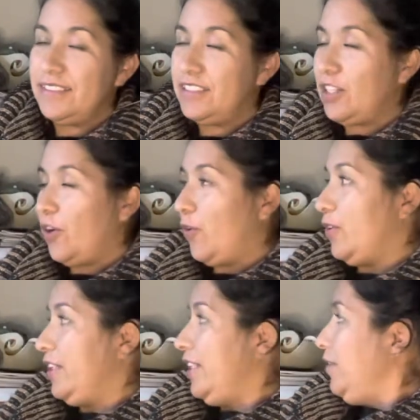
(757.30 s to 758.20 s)
So
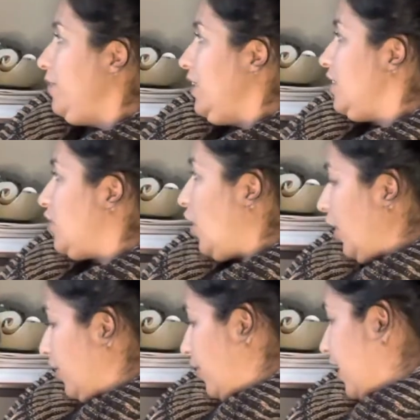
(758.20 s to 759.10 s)
let me turn
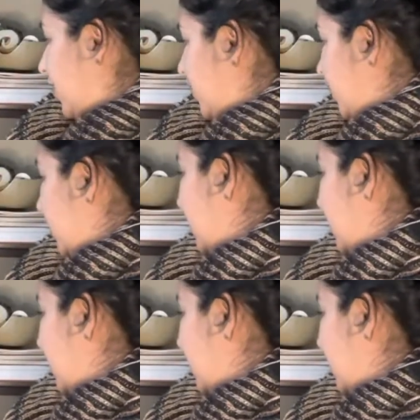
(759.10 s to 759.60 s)
around